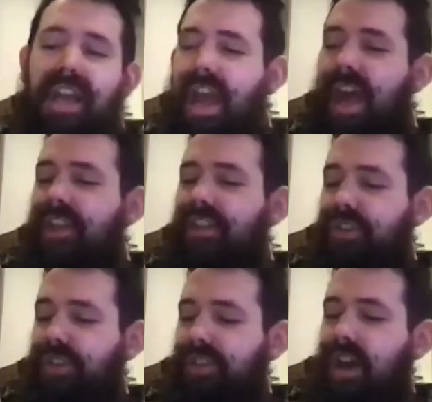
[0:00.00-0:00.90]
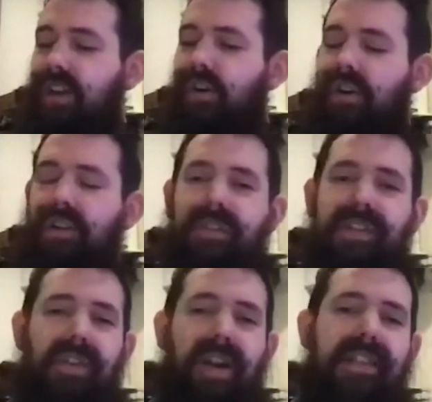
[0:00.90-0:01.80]
and it's just got all of
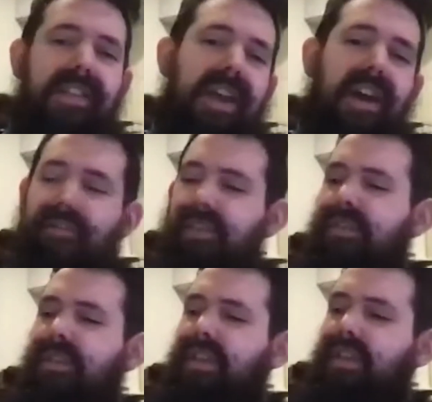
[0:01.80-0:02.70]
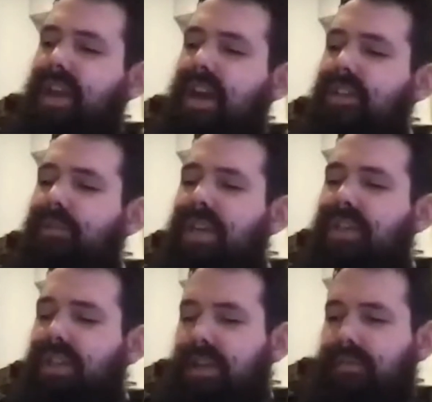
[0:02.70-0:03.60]
this great stuff. And this guy
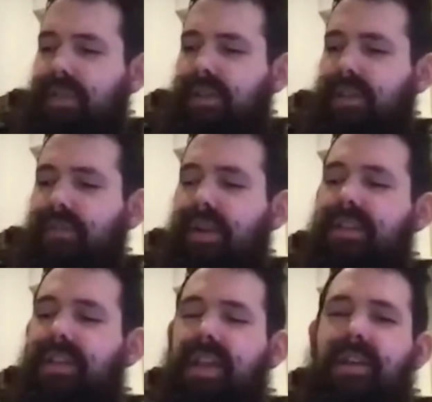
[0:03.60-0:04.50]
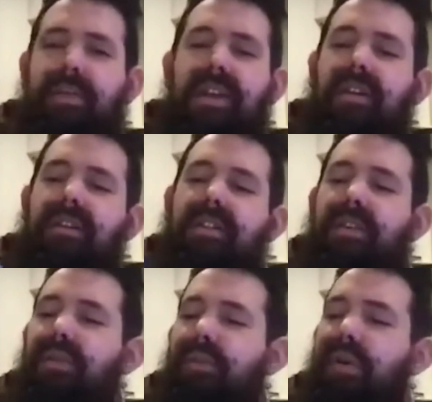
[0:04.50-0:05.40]
especially, I'm gonna get the right side up here, this
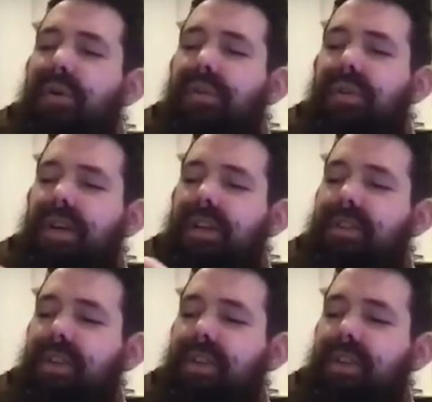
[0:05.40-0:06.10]
old Polaroid.